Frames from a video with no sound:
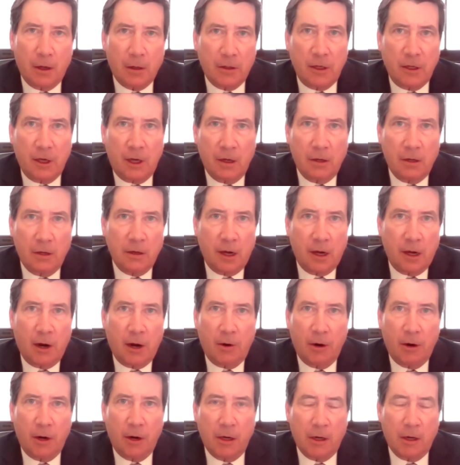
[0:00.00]
Ken,
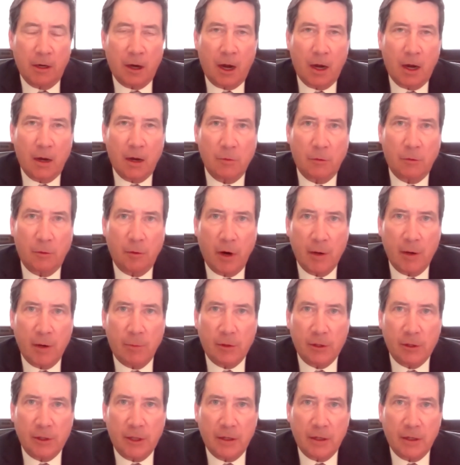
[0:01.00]
Harry, and I were
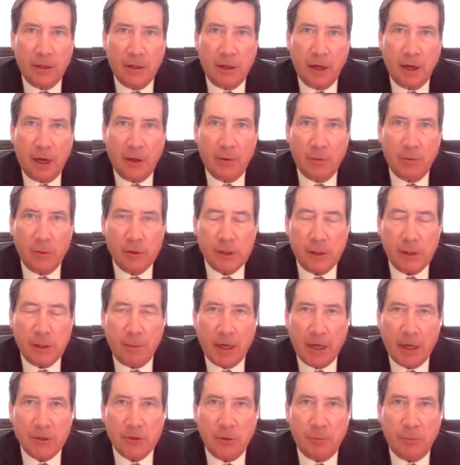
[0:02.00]
able to get together with
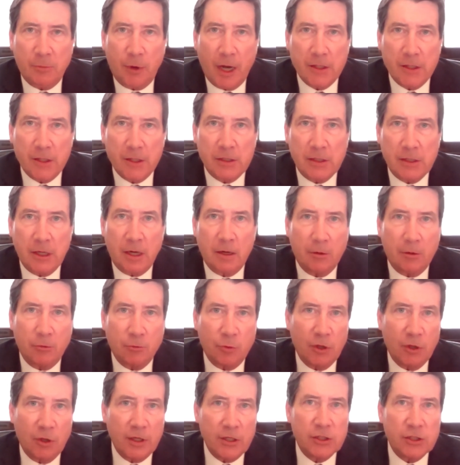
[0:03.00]
Ambassador Branstad
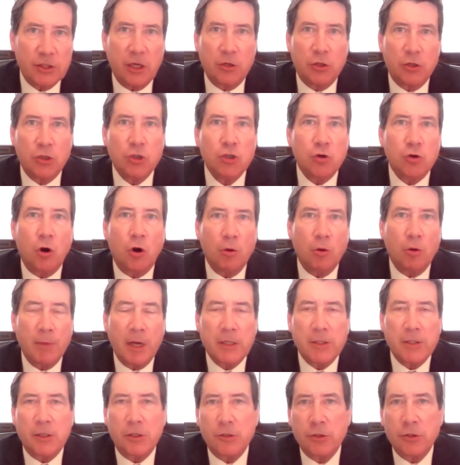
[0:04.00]
and really send a strong
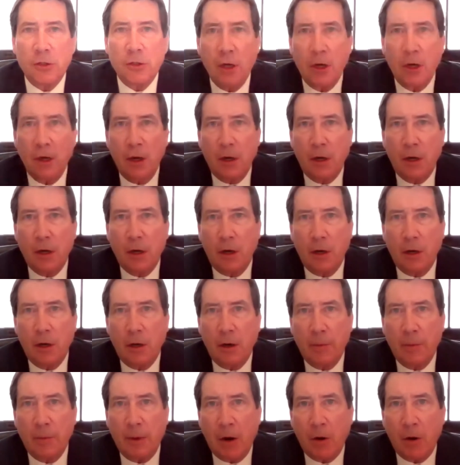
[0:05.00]
message uh,
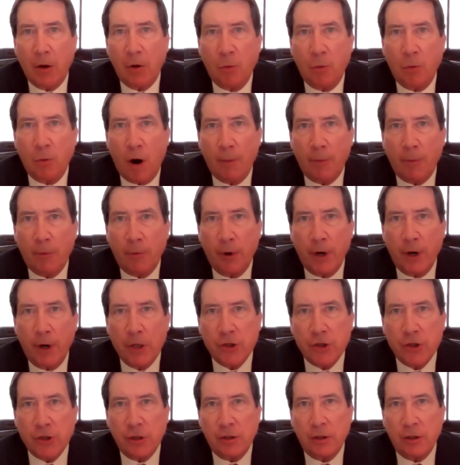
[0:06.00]
about
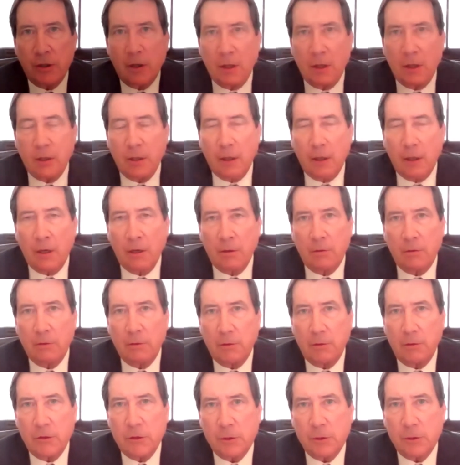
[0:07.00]
cooperation and, and
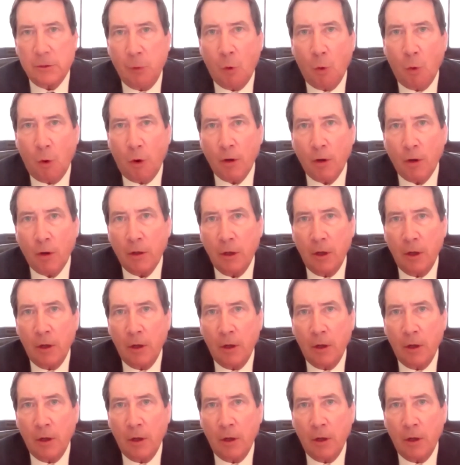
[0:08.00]
support